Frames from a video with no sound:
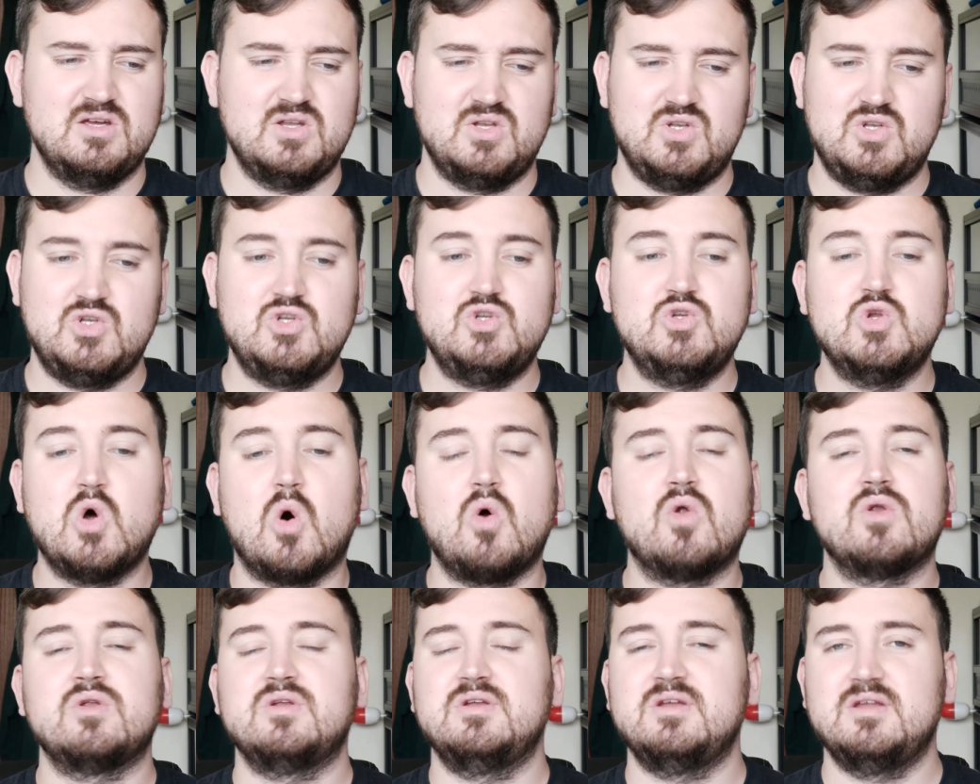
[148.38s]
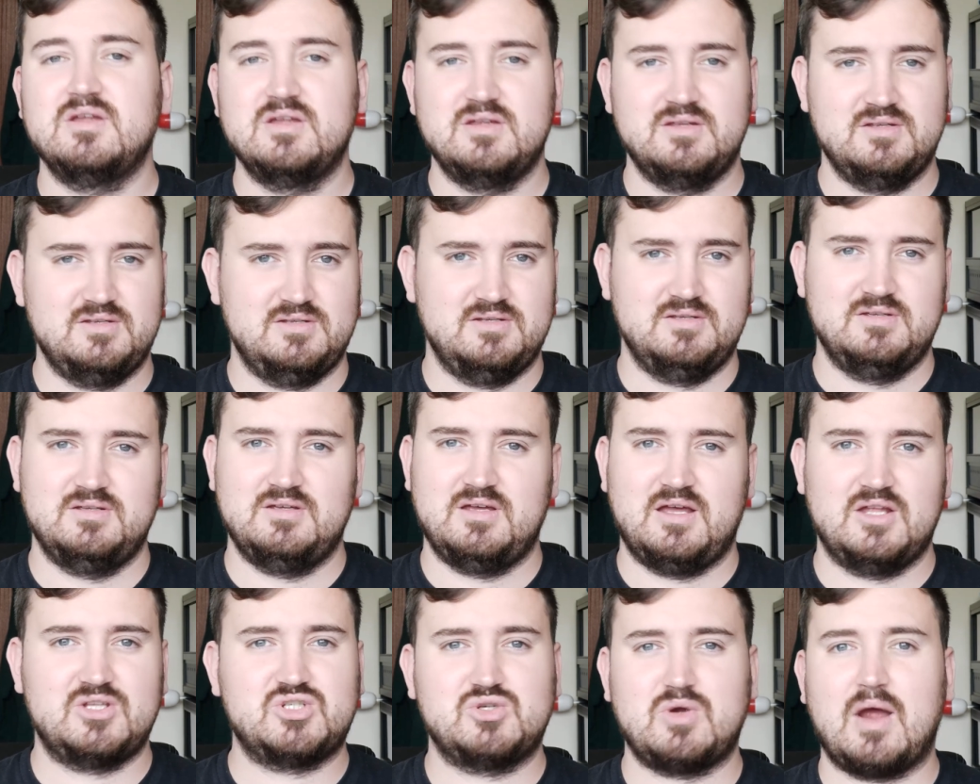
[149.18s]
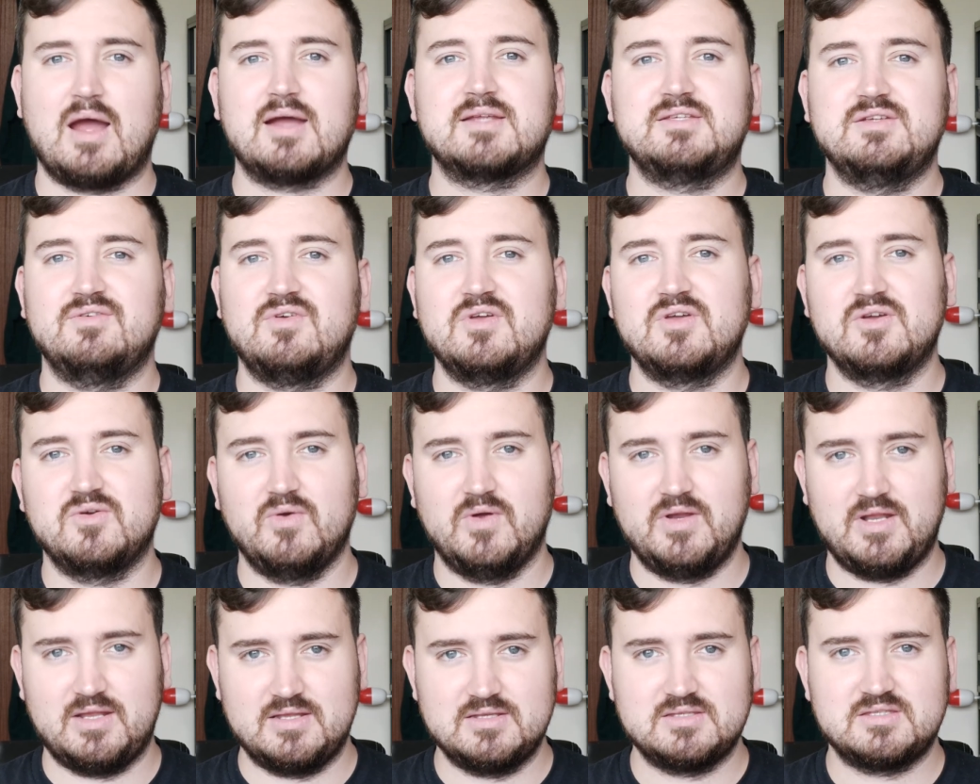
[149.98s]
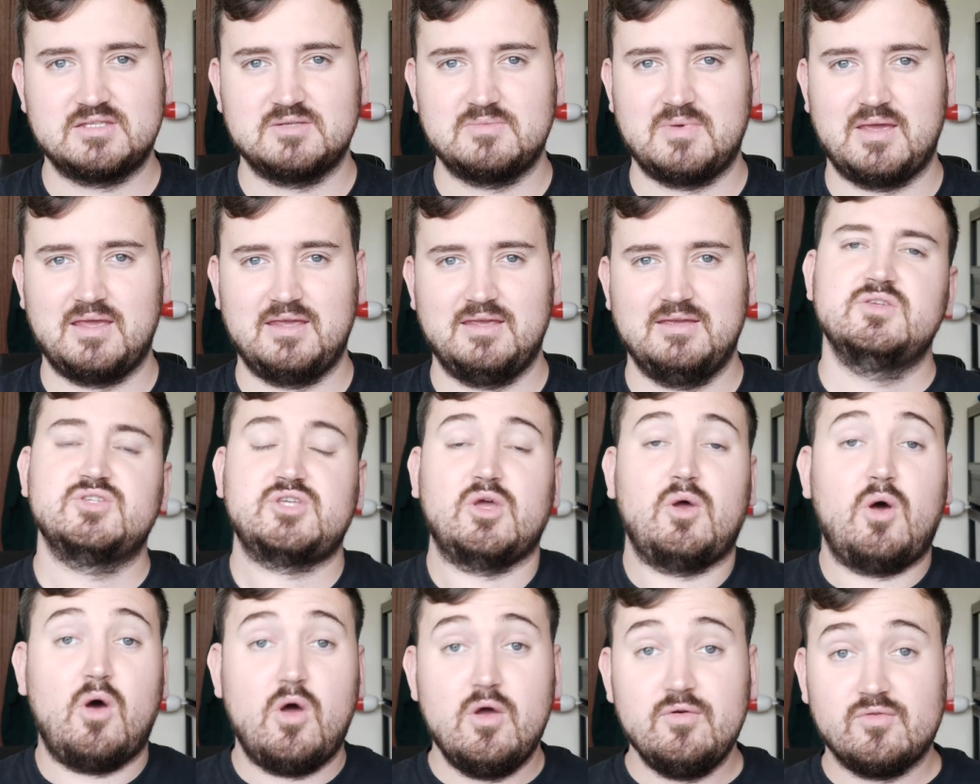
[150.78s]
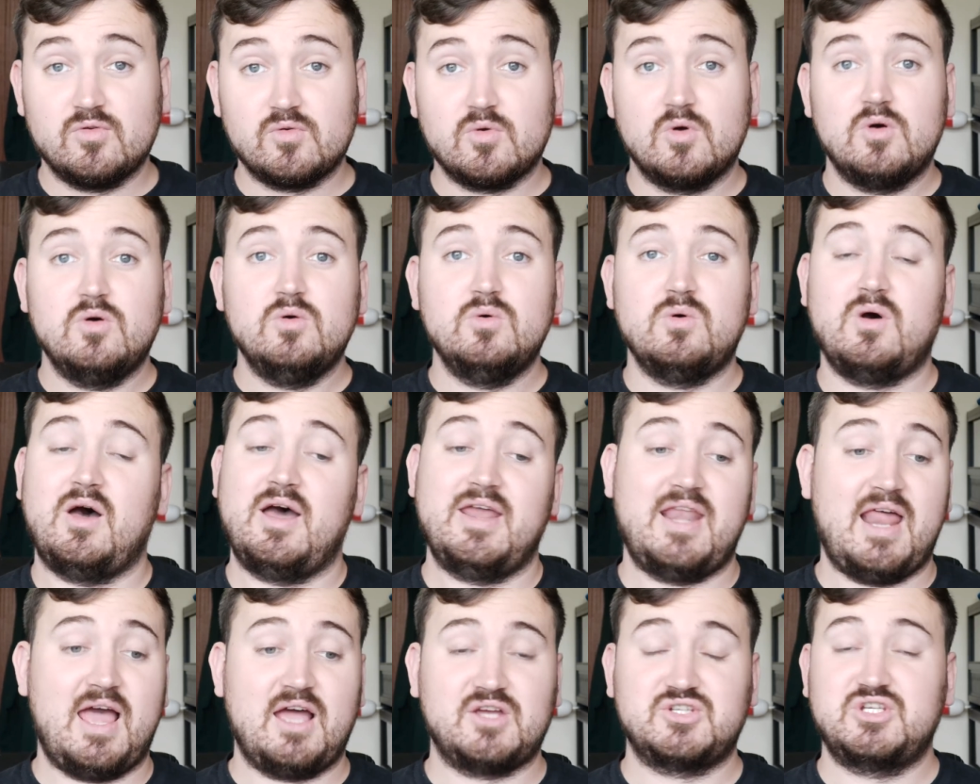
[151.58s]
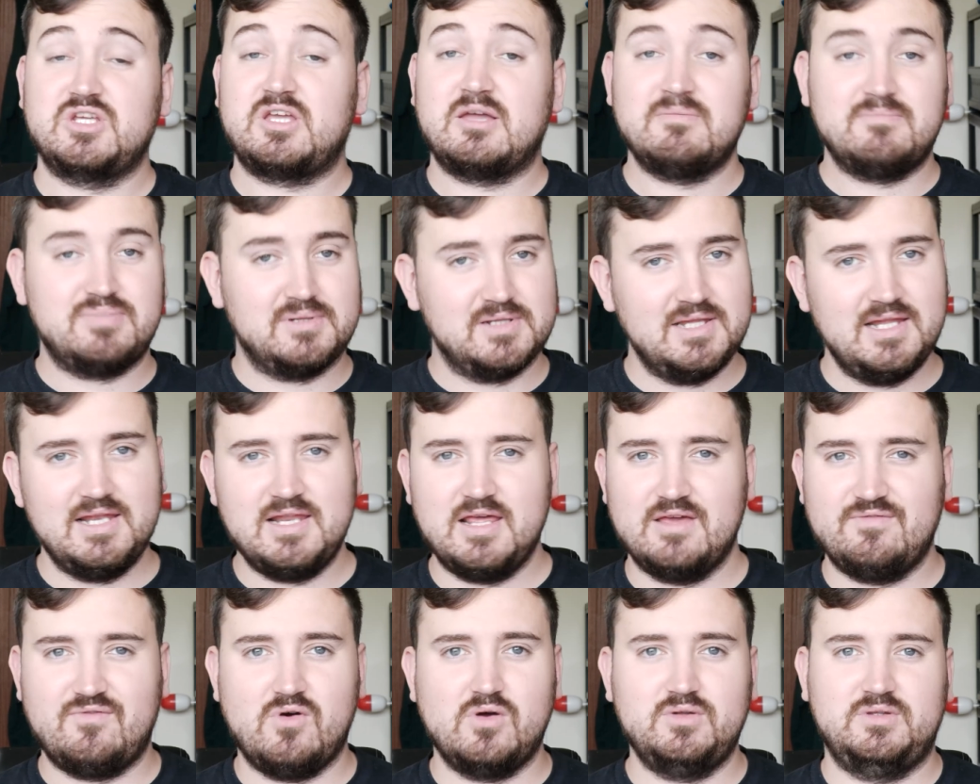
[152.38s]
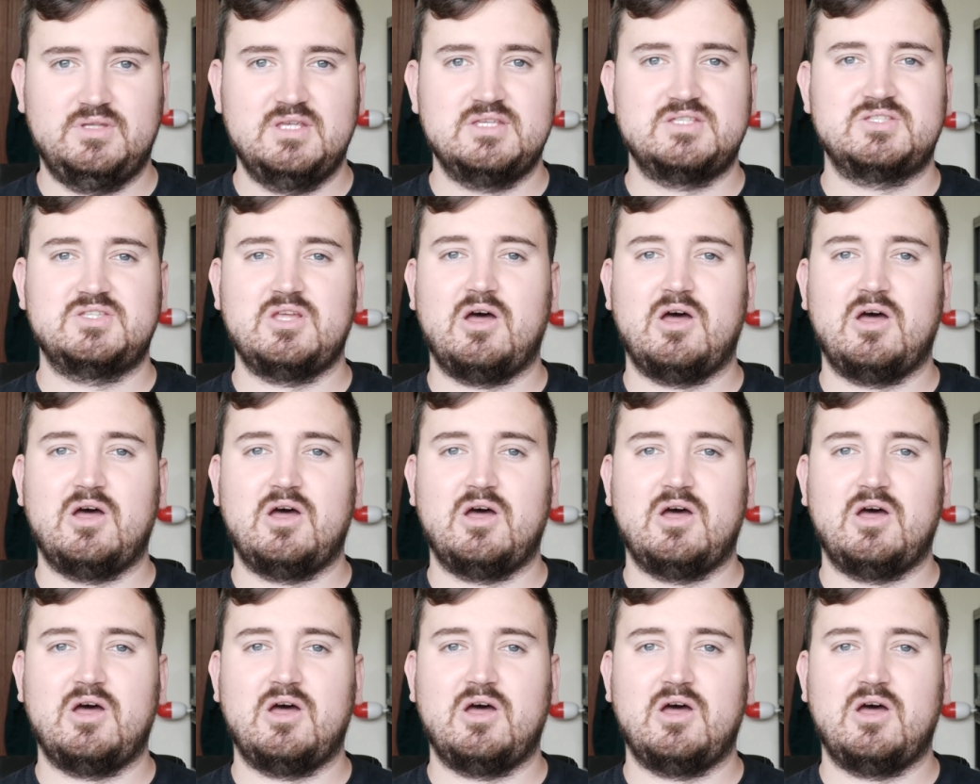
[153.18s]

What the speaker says: non-attractive ingredients to me. So overall, I'd actually completely avoid this